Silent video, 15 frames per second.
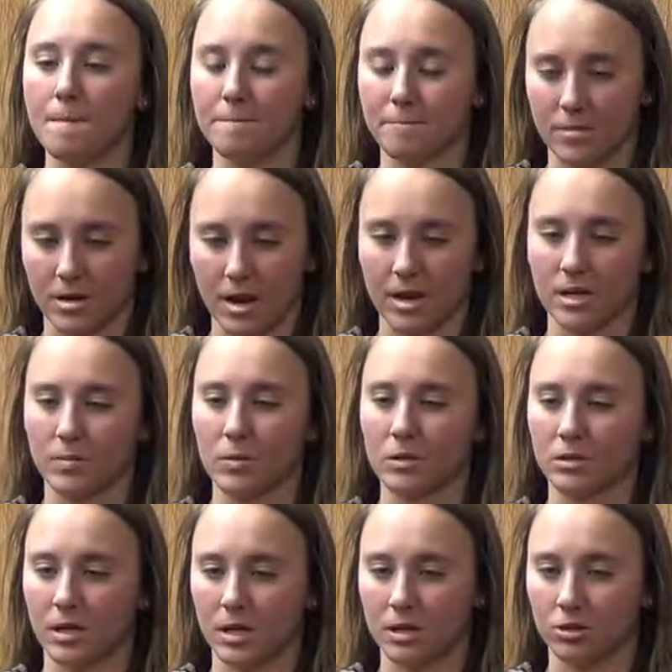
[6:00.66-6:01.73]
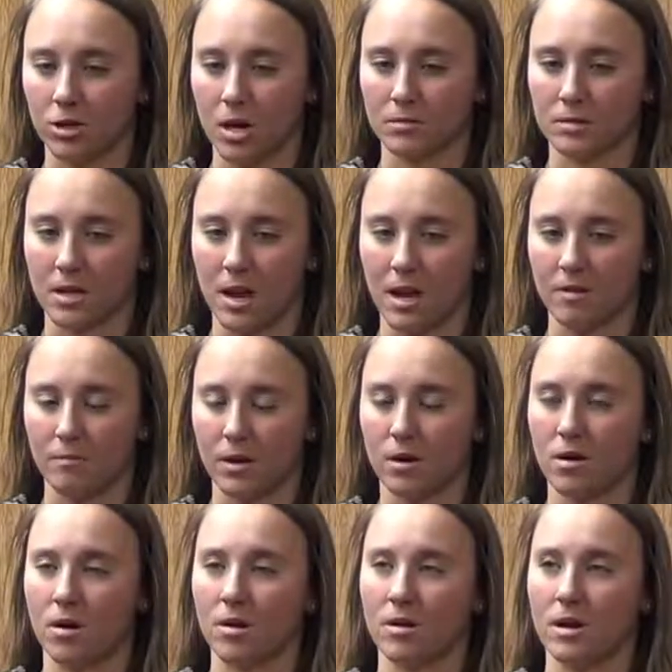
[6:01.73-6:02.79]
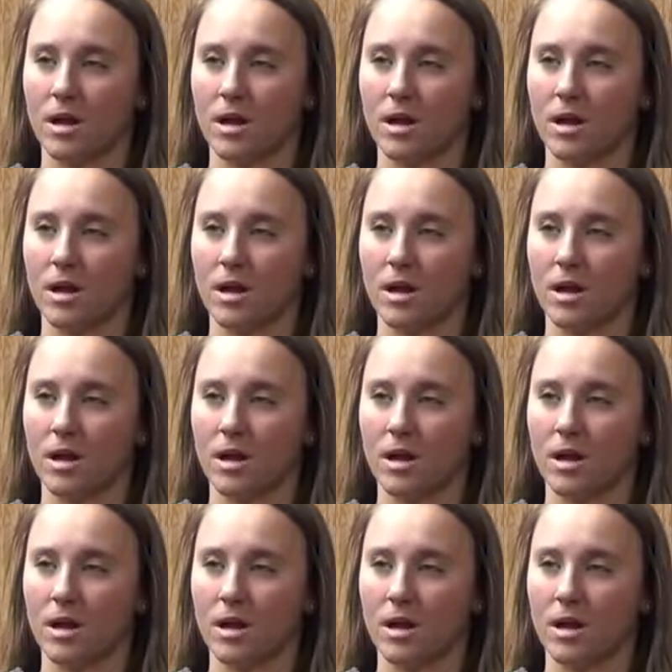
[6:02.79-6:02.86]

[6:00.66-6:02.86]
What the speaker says: 90% of the jobs that I have been on,